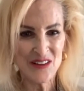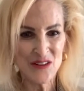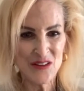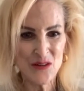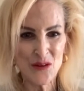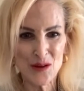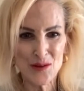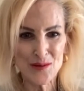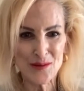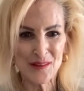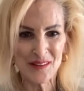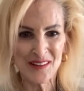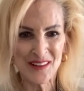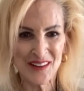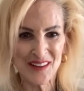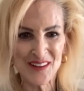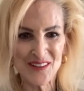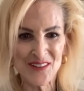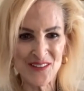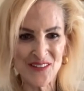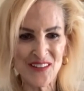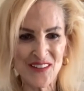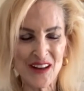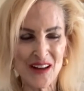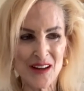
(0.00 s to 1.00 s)
normal
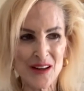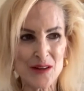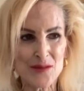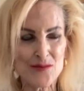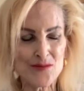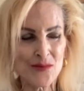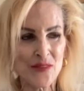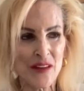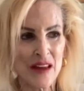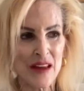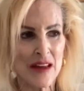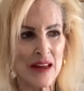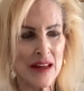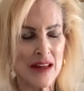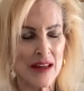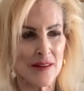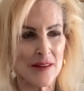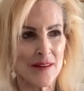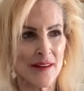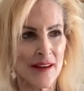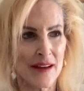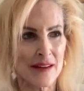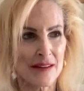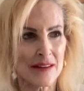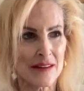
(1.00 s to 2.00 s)
life um,
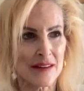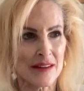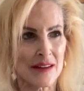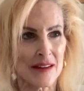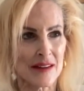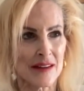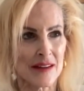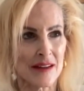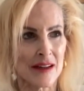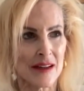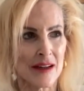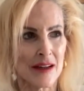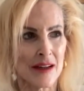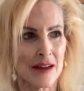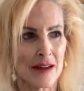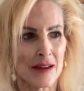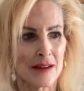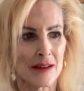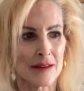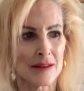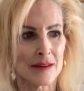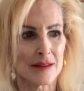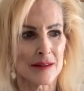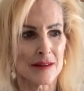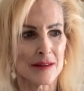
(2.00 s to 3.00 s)
that
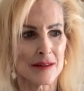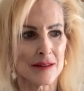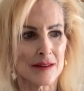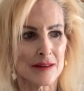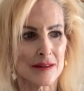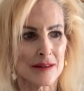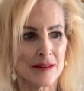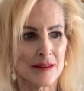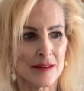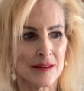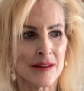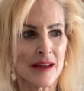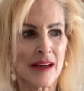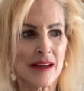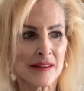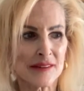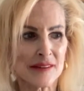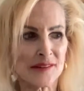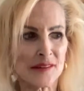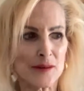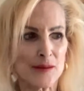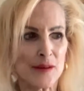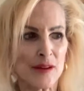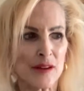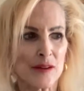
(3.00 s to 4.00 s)
uh,
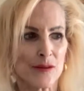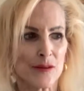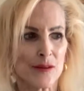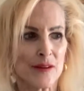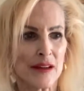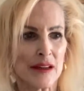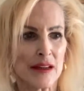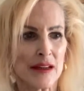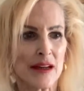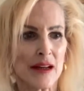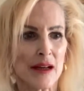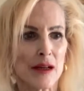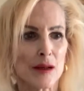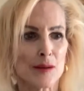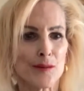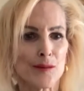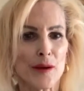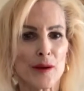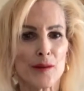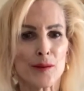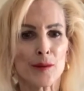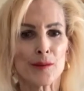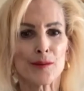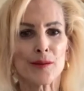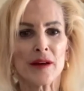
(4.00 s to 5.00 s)
yes i mean if we can help
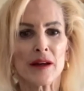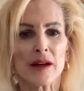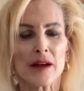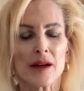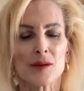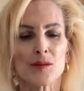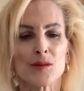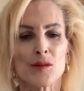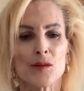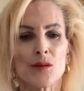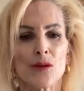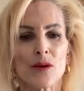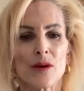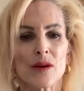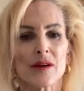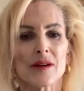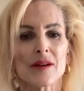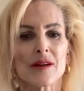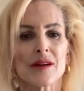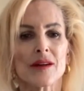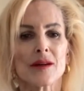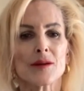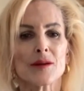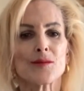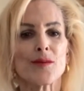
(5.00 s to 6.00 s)
people become more
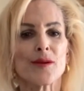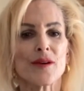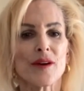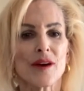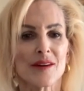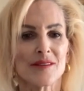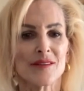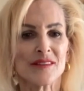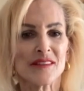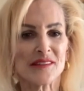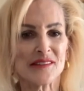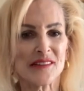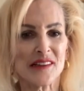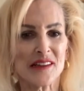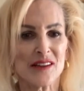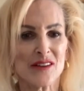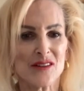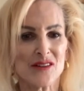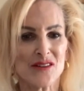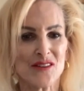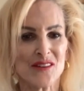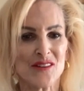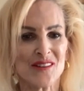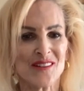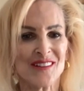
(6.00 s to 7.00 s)

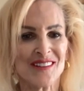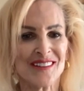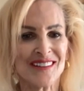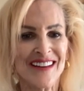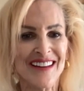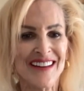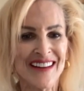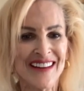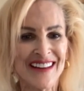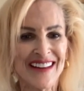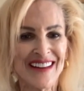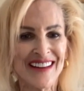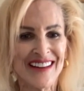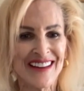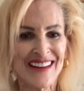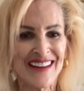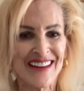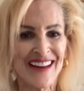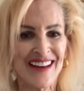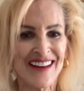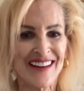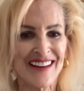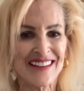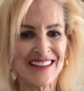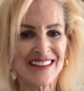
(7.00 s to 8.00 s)
improvisational
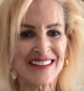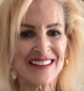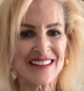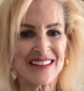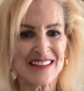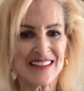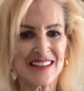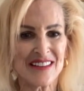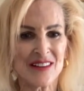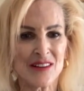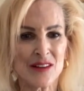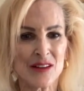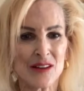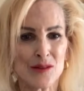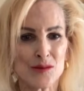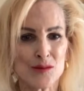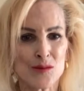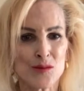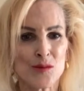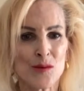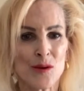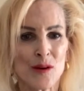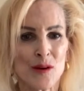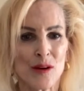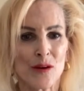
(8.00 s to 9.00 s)
and uh,
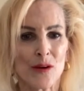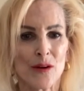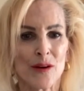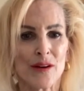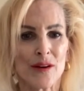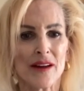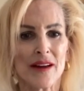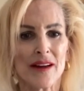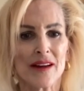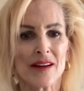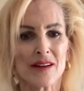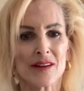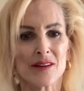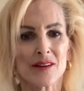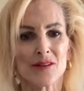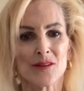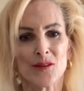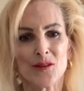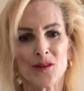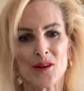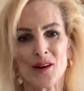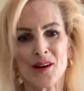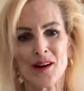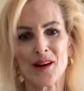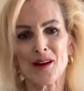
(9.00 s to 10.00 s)
more creative
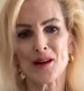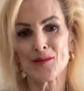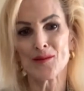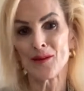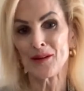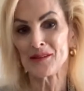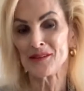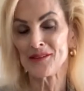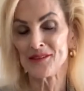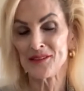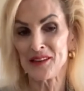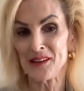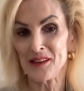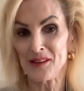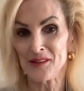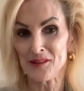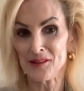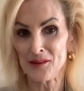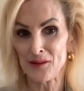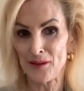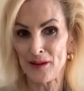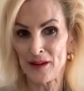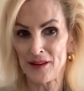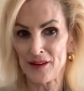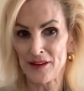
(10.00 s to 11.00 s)
or help
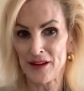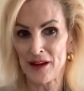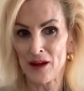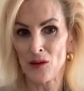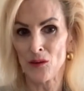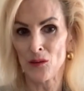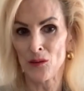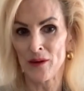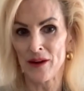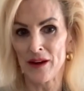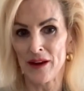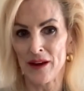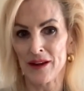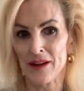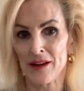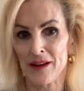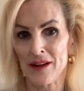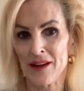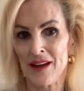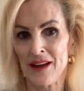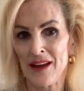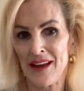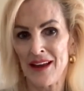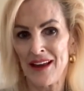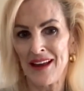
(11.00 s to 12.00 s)
ourselves be that way.
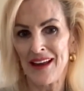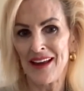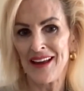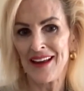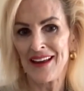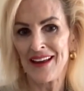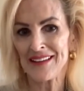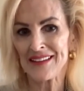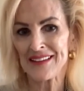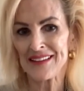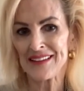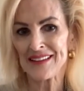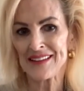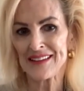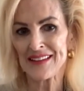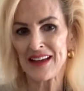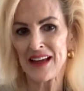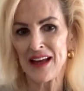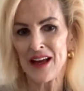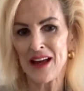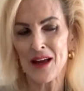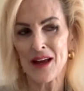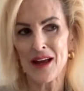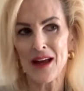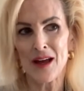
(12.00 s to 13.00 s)
And
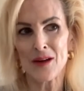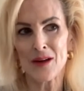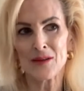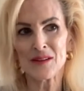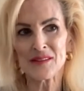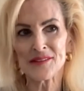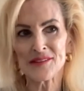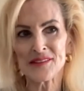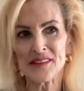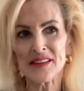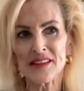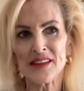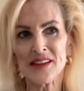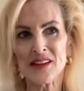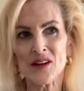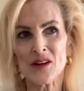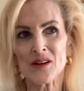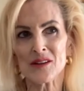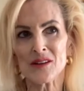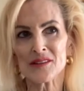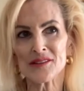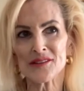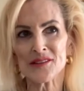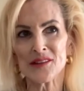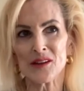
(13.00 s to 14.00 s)
I, I was thinking
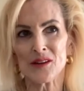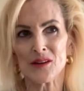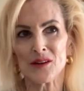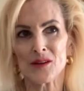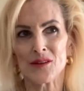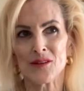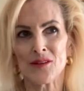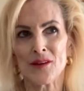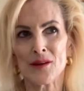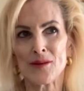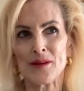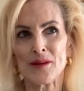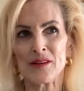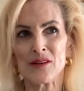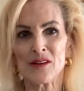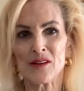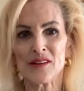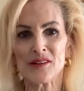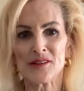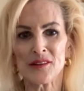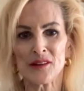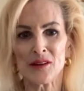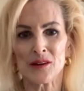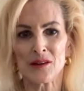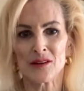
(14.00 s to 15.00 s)
also, if I might
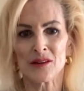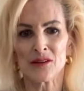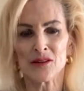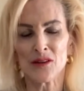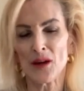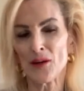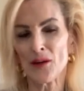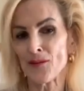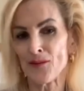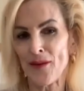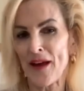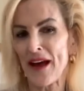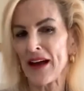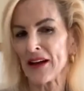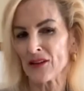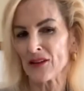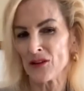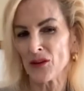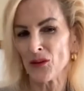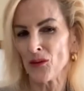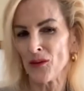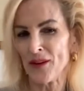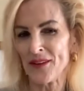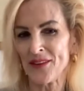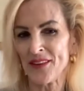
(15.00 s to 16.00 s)
just jump back
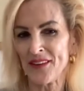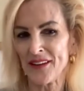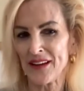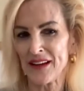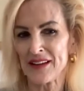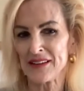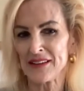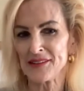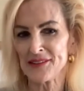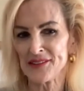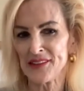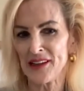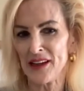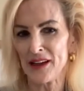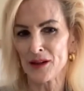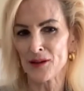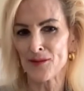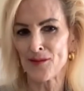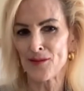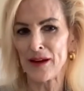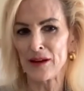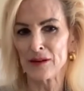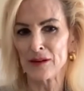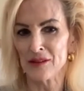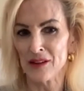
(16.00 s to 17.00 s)
to one thing I said
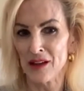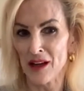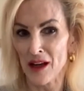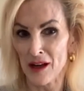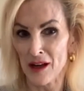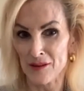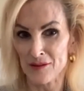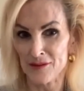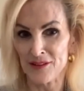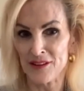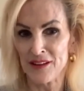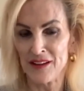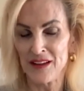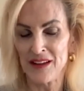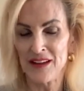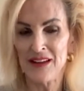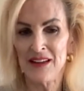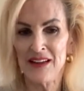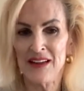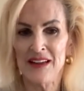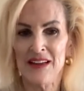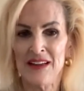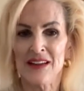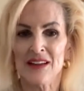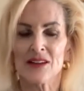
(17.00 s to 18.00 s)
about love,
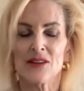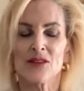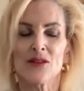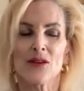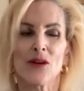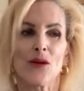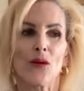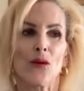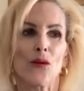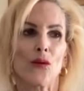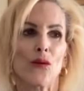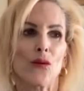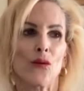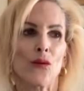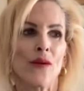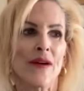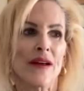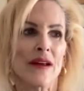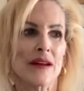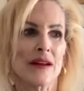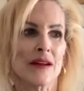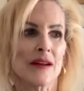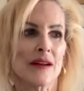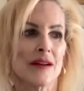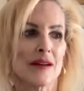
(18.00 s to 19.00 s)
you know,
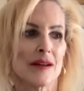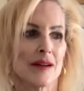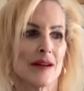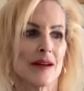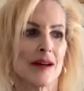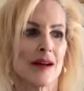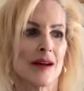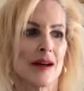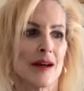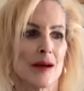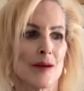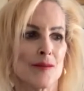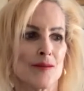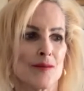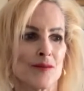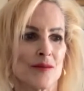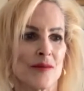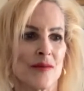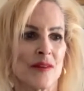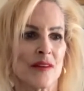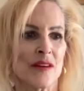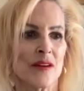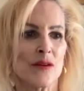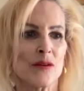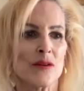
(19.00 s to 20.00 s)
when um,
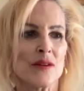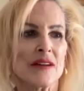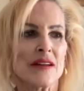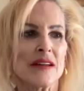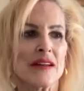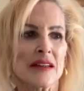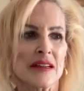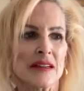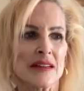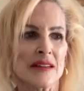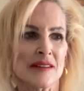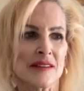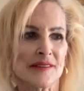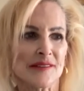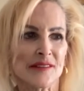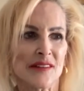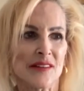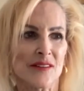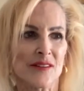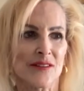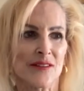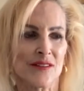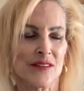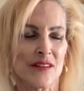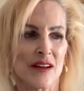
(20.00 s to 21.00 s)
the uniqueness of,
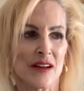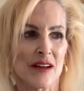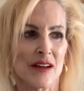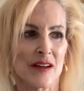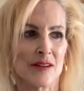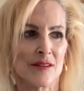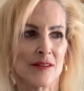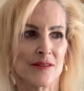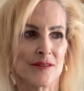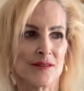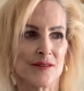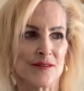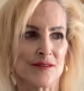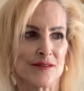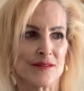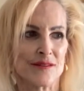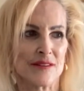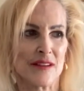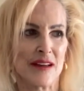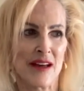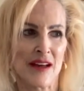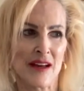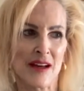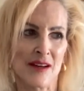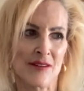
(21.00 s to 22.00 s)
of,
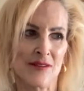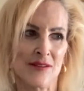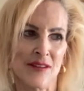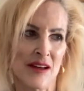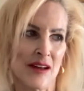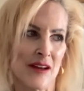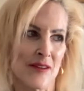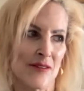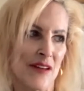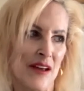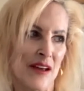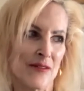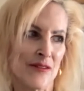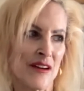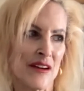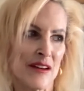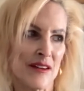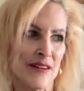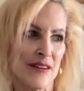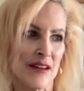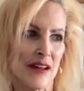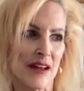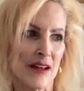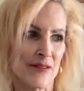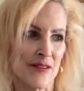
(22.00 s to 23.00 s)
of, of,
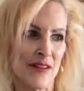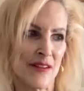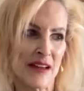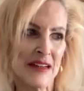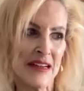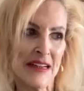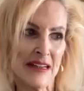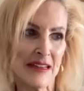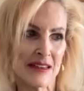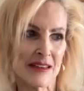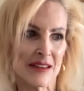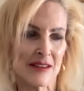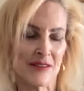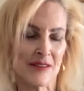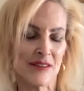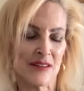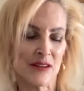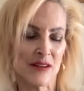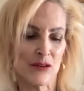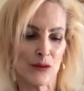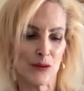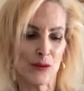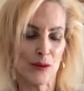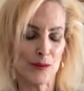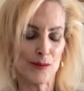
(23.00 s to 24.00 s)
every, of any
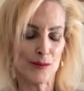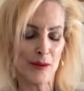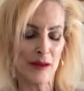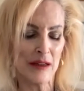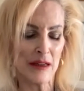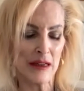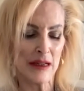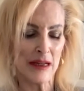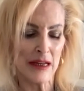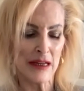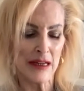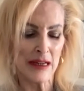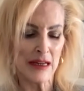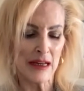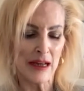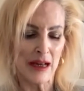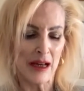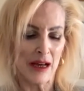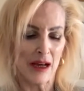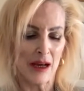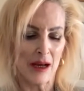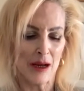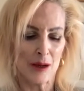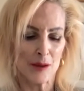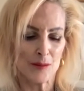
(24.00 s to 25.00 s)
individual, but
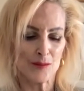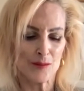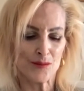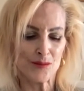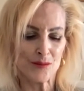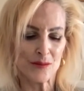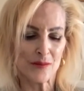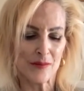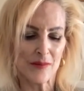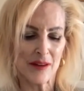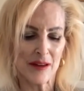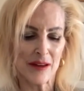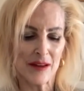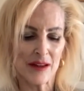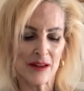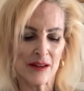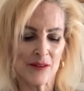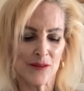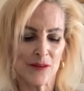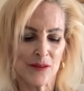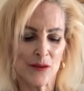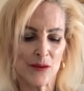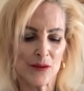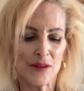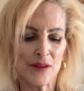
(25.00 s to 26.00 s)
um,
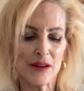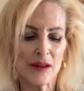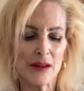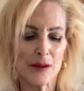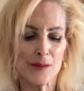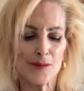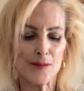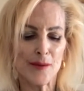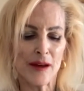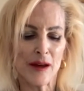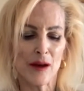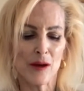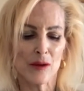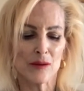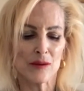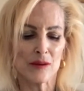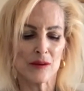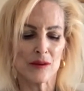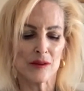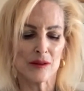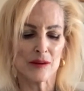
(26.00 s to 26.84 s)
if you think about,